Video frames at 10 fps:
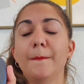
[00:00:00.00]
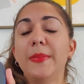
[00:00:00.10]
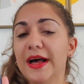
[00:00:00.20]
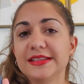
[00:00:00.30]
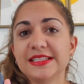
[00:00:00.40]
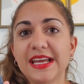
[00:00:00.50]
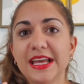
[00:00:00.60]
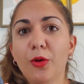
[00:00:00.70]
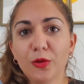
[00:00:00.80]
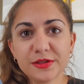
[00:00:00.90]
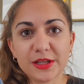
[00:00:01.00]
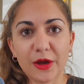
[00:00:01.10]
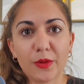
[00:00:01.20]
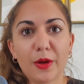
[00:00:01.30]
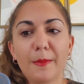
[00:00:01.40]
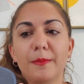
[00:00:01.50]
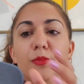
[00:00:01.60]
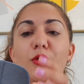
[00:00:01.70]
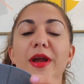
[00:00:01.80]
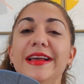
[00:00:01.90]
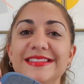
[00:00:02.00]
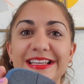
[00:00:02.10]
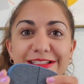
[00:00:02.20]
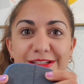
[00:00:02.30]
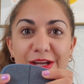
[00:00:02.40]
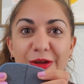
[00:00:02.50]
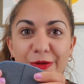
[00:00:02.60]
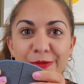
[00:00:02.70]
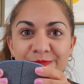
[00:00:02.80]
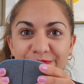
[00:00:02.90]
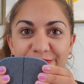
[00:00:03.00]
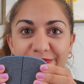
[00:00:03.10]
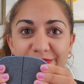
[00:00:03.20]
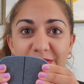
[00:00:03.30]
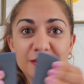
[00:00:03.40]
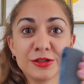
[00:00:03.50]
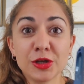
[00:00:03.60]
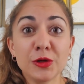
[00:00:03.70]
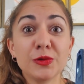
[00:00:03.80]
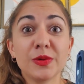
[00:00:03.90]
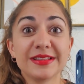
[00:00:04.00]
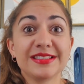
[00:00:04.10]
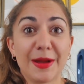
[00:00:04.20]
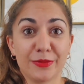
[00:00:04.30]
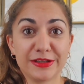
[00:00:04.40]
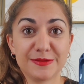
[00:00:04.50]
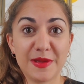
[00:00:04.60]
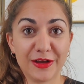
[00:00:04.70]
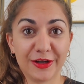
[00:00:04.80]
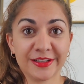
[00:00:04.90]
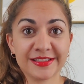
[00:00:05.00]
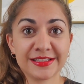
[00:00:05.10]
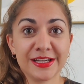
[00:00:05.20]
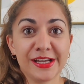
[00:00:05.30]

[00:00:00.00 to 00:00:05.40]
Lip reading: But it also breaks into two separate speakers.